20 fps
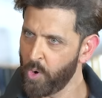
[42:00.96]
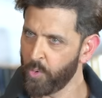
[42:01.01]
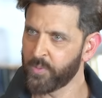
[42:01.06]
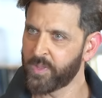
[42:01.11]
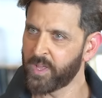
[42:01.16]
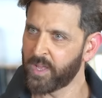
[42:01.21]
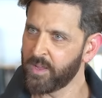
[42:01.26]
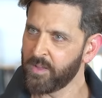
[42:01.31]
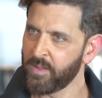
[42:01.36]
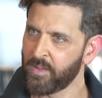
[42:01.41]
out
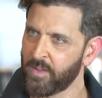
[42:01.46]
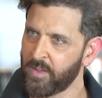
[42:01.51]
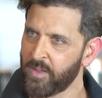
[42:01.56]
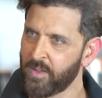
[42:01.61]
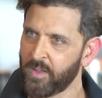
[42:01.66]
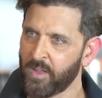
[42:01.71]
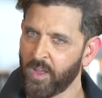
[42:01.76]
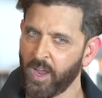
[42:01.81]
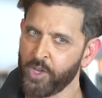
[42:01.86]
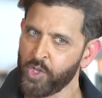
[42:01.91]
there
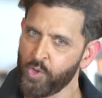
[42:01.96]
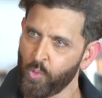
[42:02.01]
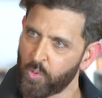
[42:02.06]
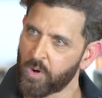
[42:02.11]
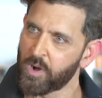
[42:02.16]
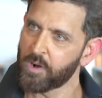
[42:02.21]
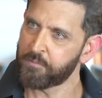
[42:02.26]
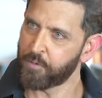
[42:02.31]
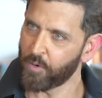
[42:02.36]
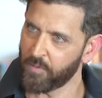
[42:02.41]
and you
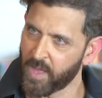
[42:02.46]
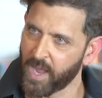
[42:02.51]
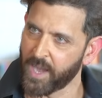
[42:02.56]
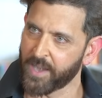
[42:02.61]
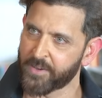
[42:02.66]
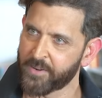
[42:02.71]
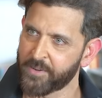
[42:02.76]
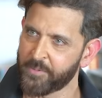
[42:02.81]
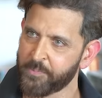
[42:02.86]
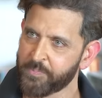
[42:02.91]
work for
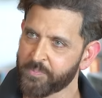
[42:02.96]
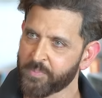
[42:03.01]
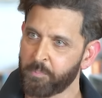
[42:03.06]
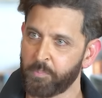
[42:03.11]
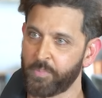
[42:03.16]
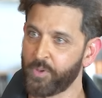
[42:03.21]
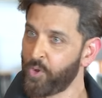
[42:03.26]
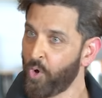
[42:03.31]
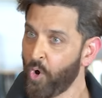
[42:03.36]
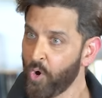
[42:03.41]
that.
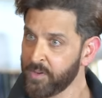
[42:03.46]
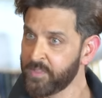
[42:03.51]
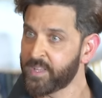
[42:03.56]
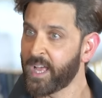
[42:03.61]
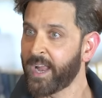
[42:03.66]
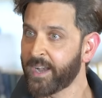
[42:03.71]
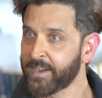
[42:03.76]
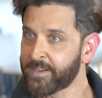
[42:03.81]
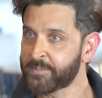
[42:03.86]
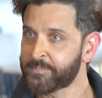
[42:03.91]
Beyond
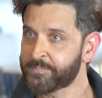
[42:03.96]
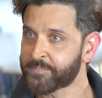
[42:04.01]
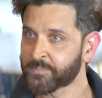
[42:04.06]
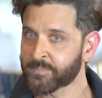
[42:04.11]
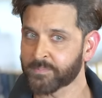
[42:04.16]
that,